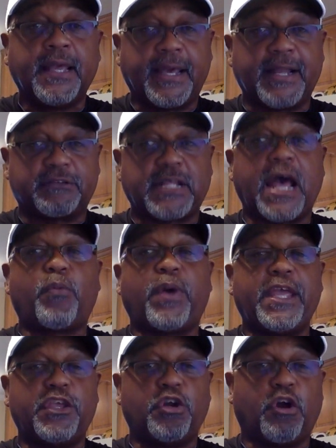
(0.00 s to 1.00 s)
and that
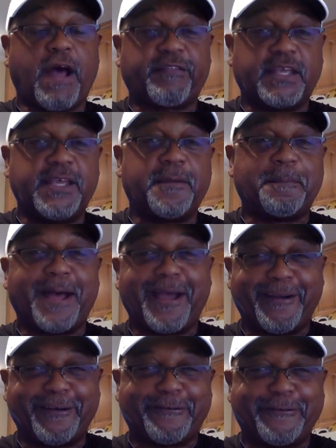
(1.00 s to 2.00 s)
way you don't have to hear
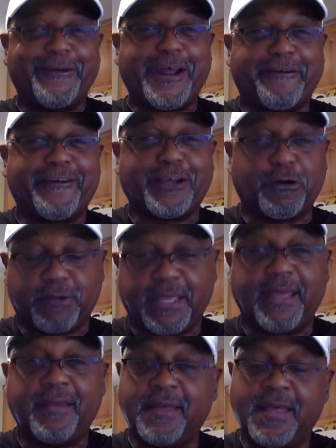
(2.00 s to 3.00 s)
my rhetoric,
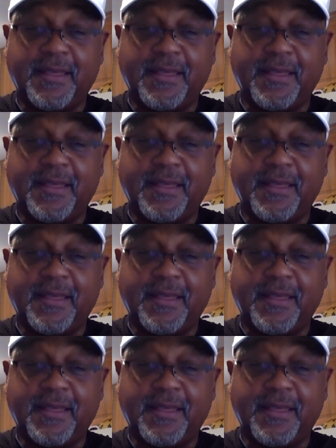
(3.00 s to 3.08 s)
okay?